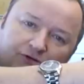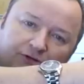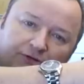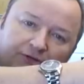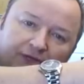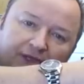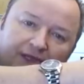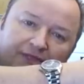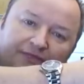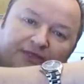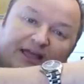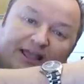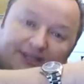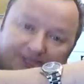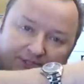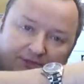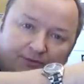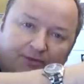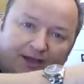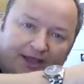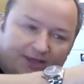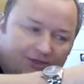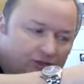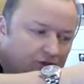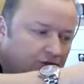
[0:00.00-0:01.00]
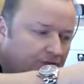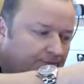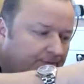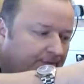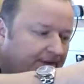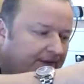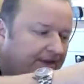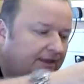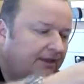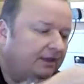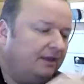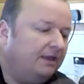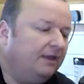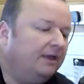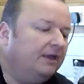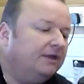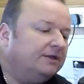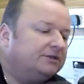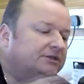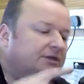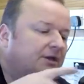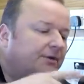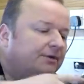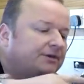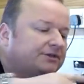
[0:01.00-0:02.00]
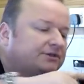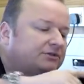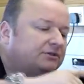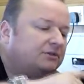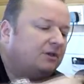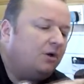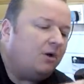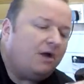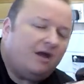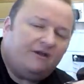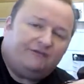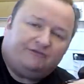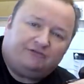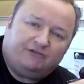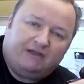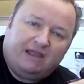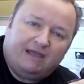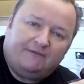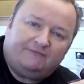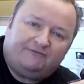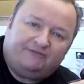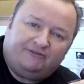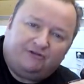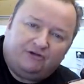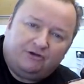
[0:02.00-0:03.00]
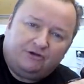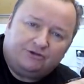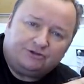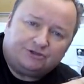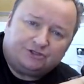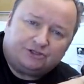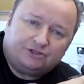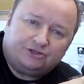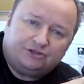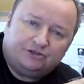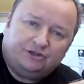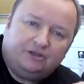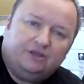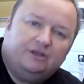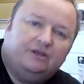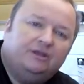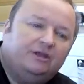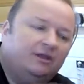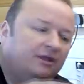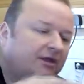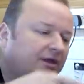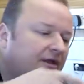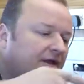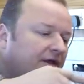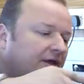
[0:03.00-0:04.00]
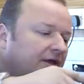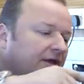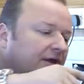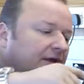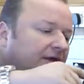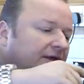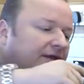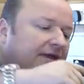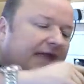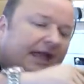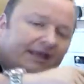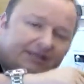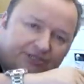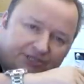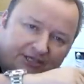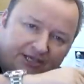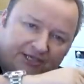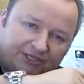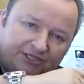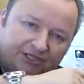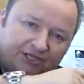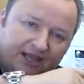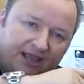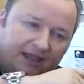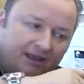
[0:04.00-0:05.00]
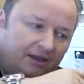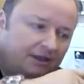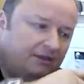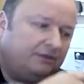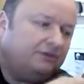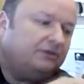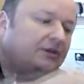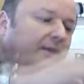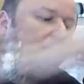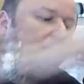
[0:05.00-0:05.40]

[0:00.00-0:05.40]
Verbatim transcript: on. That's the way it should be. So it's diaphragm first, gasket second,